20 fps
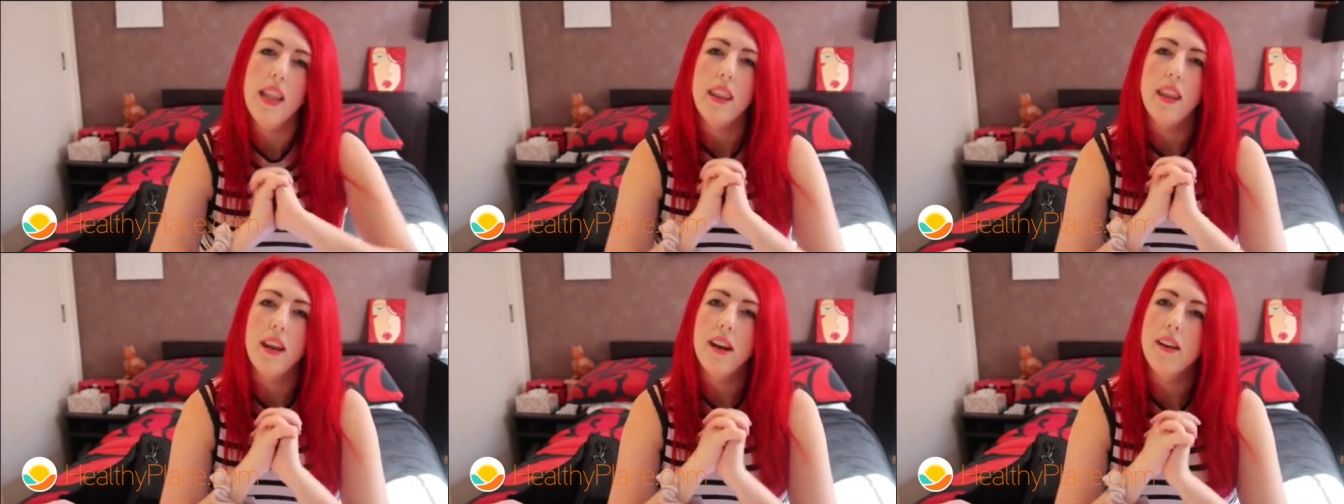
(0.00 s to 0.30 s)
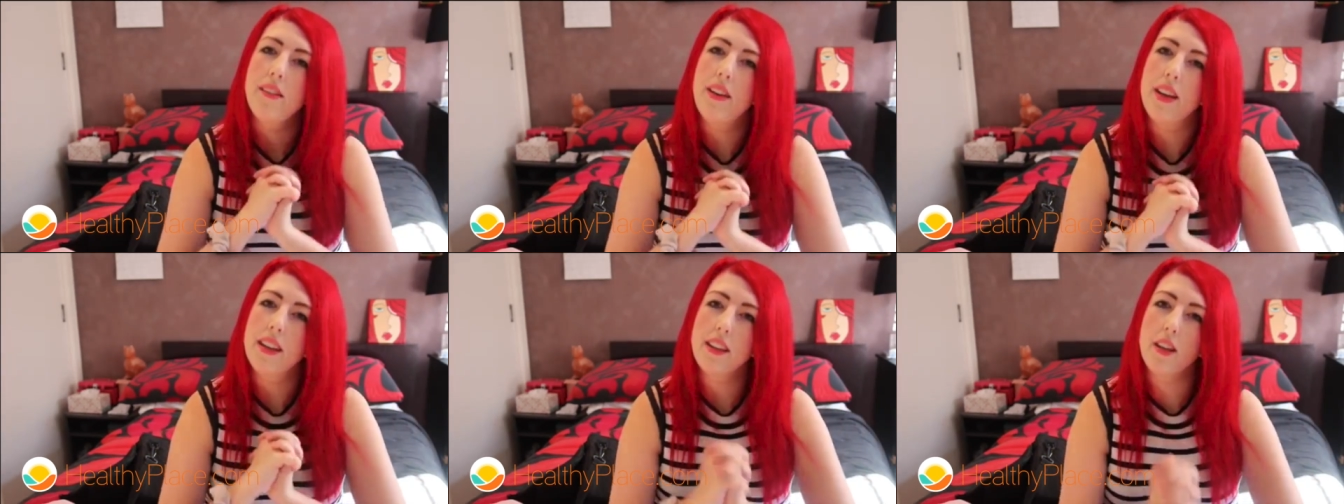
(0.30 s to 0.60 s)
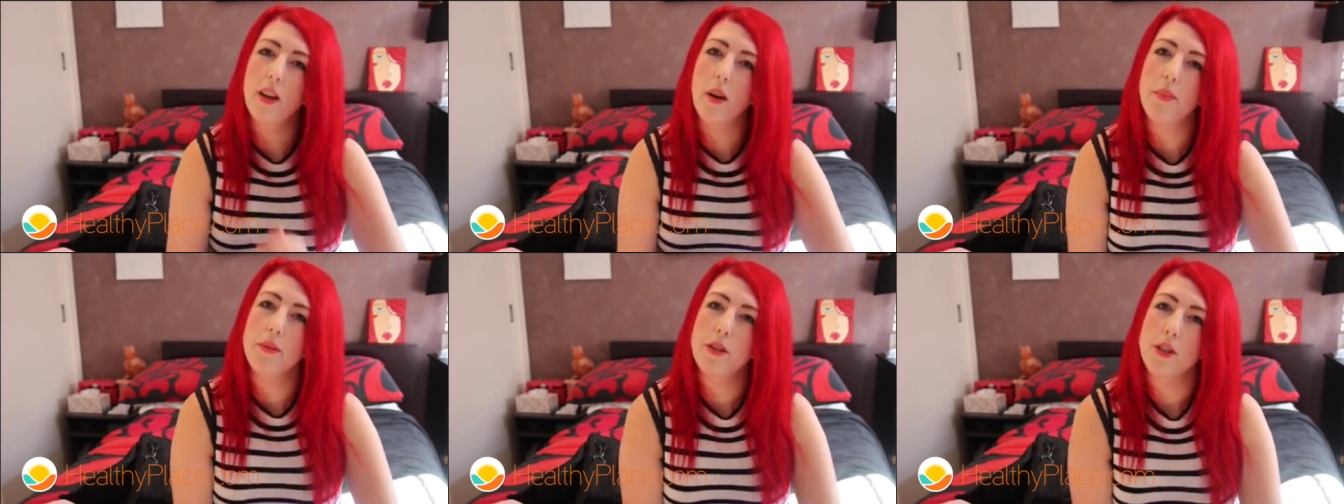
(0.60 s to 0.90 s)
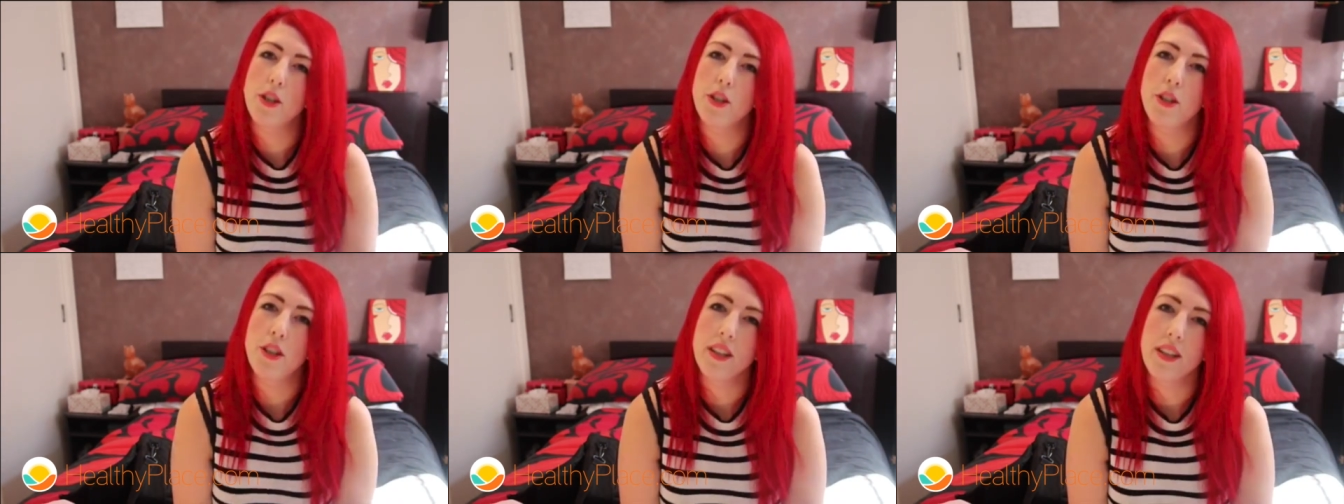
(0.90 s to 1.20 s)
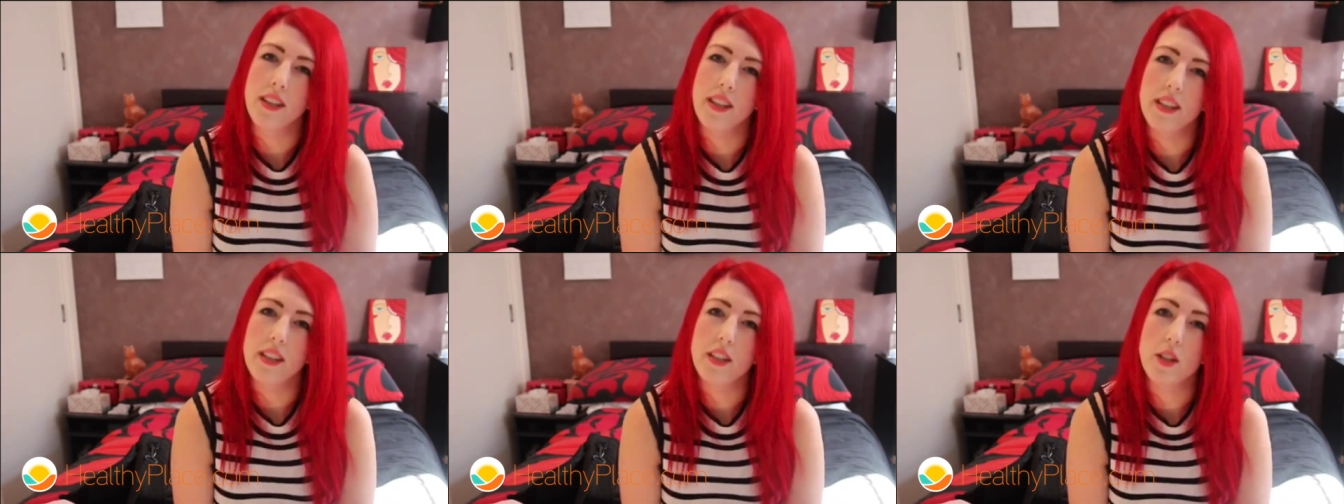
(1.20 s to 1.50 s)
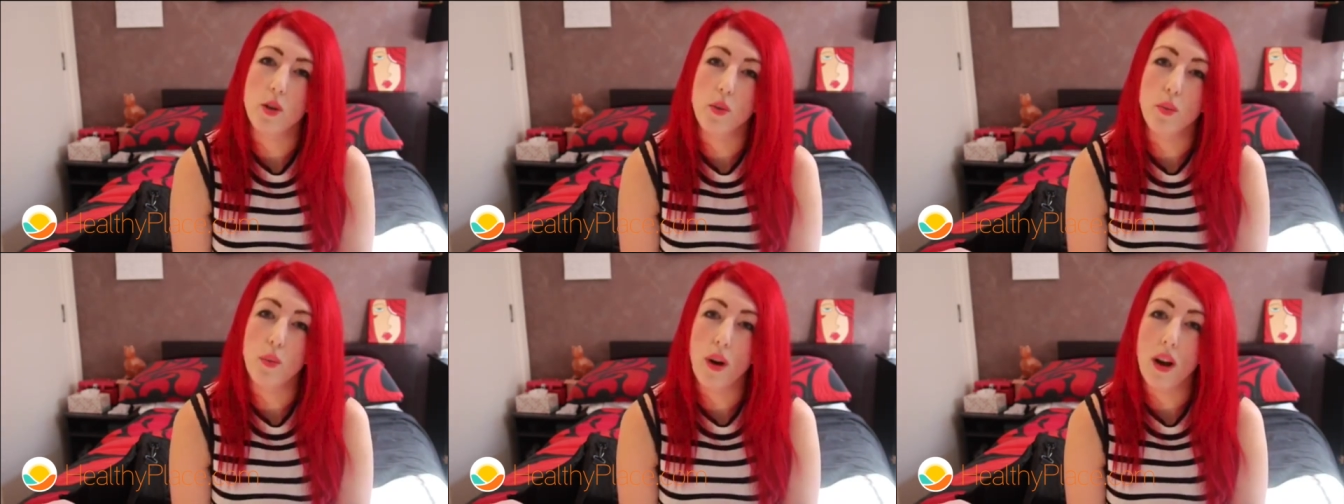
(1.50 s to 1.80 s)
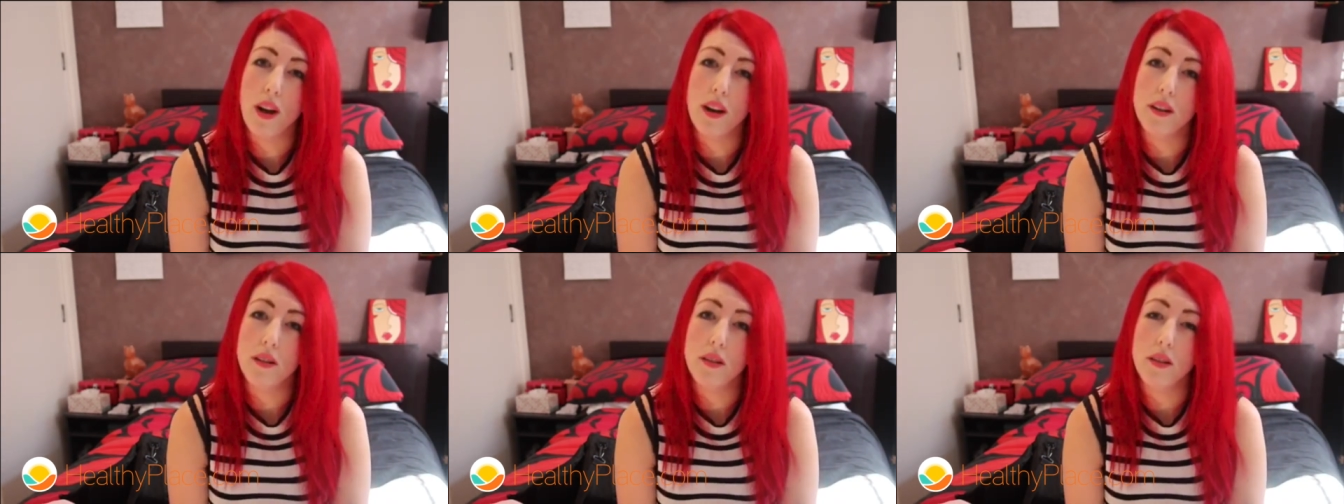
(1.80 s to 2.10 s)
that I've had the opportunity to
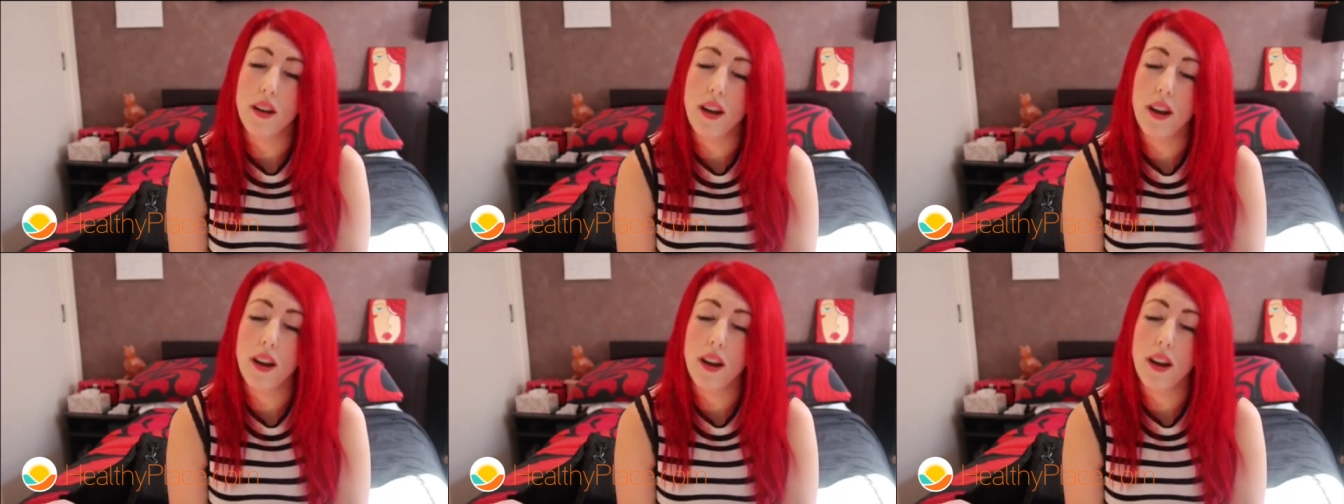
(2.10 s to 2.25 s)
write